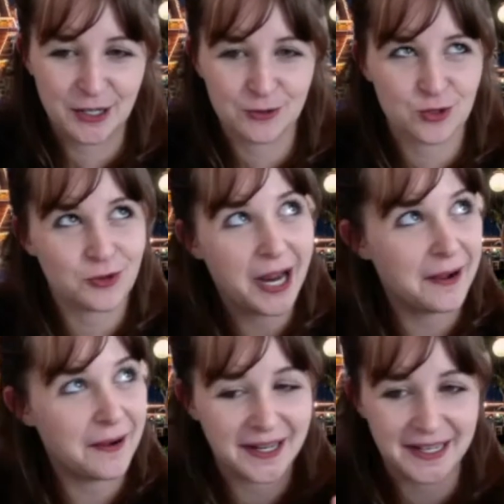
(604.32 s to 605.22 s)
dry,
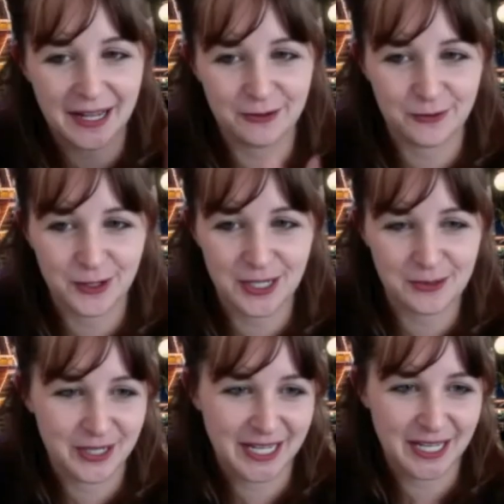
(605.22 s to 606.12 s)
hot California
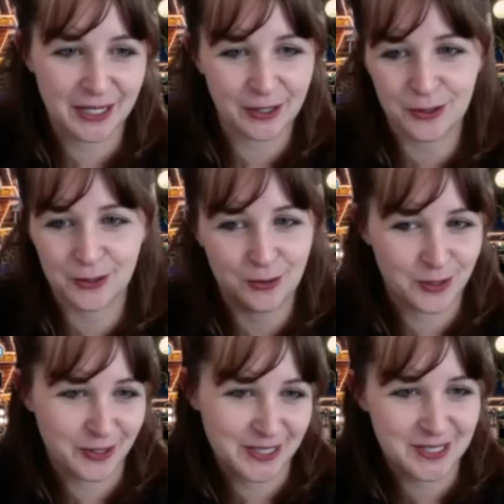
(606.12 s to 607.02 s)
when I could go to New
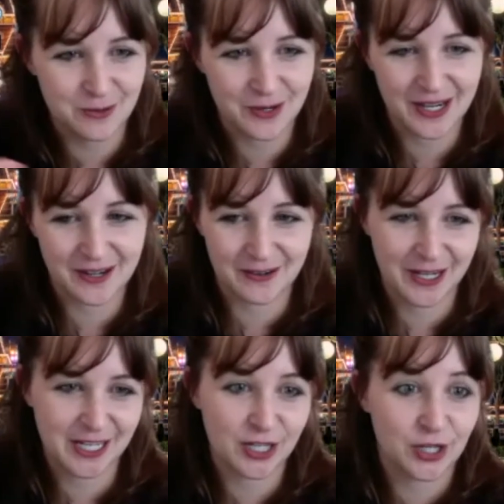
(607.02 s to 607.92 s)
Orleans Square, or I
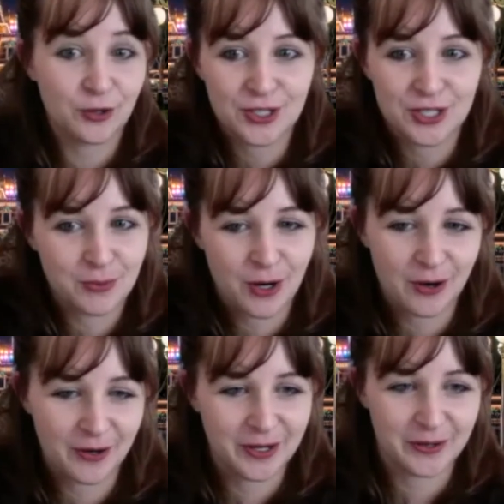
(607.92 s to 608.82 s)
could go to
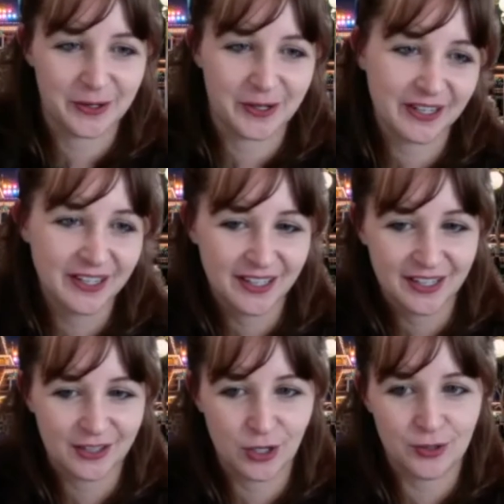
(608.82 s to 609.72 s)
Tomorrow, or
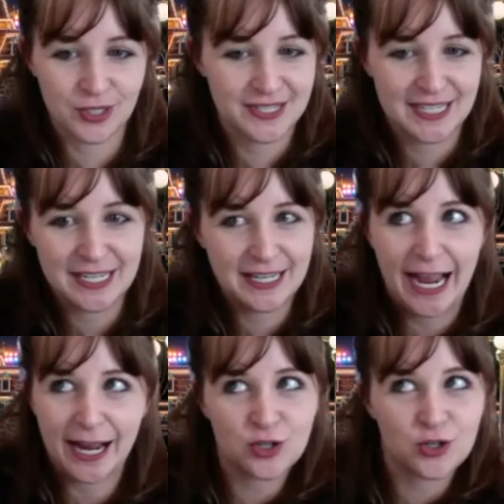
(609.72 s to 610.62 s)
go and see
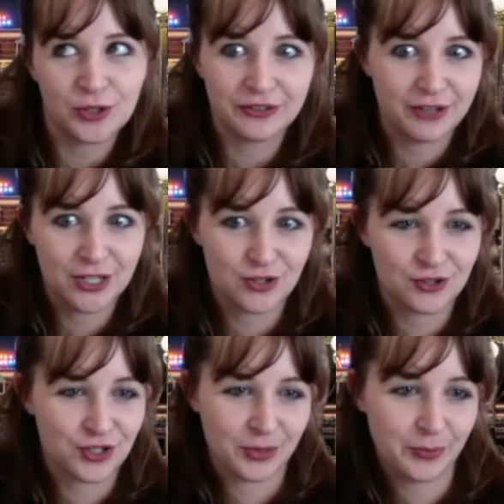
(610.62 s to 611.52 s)
actual
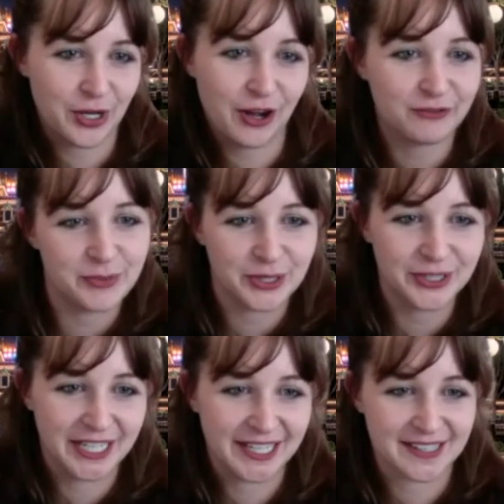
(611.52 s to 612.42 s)
Avengers jumping off
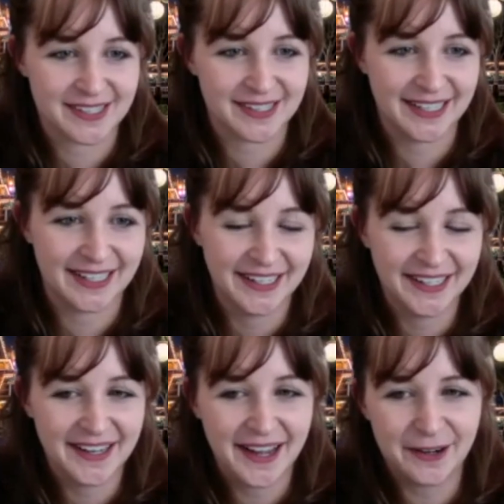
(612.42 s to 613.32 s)
buildings? Like,
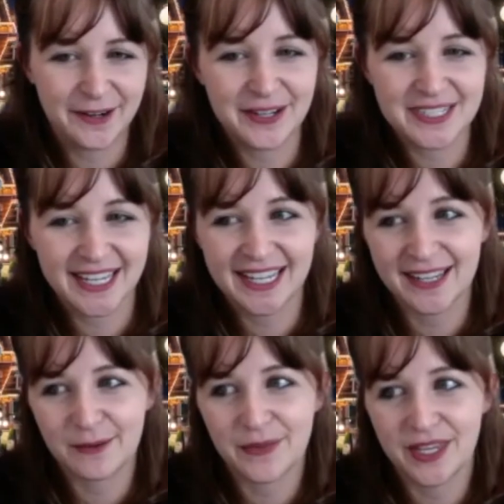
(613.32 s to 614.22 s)
I don't know. It's like
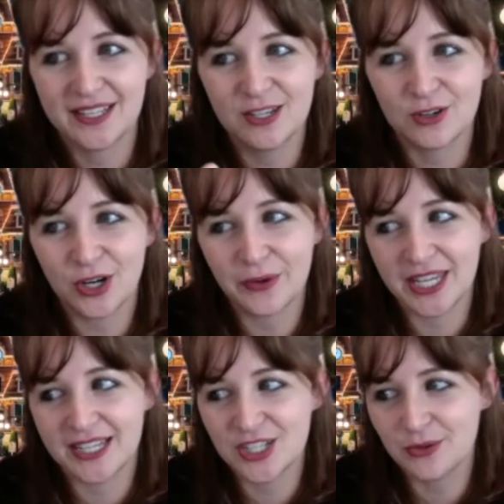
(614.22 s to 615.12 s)
if you're going
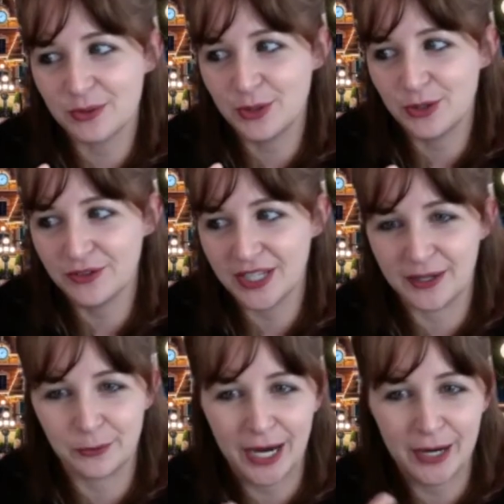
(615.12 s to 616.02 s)
into a movie,
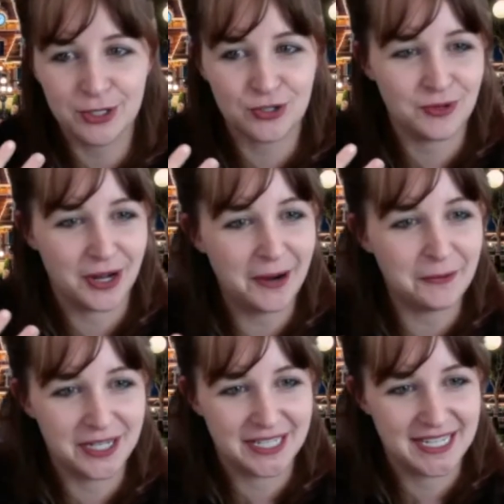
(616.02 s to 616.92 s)
and why would you not
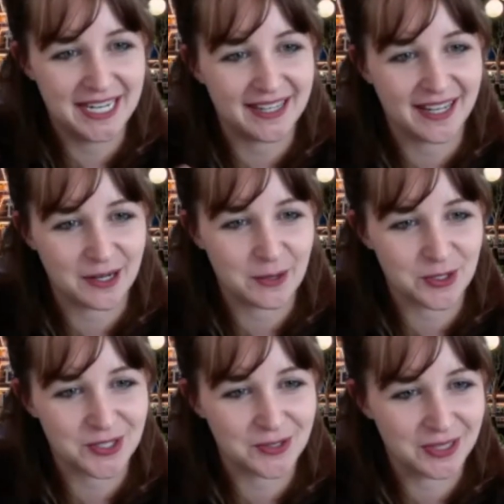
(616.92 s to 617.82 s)
want to take that
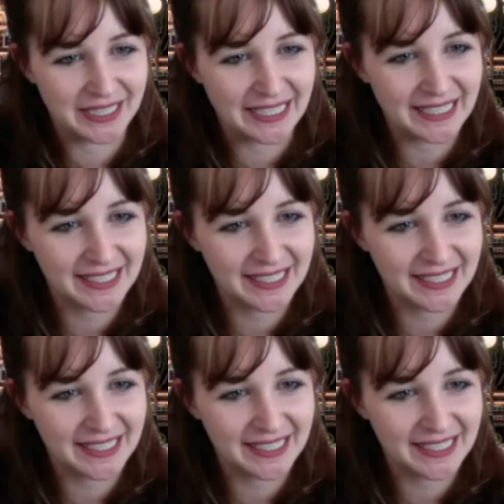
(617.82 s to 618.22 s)
opportunity?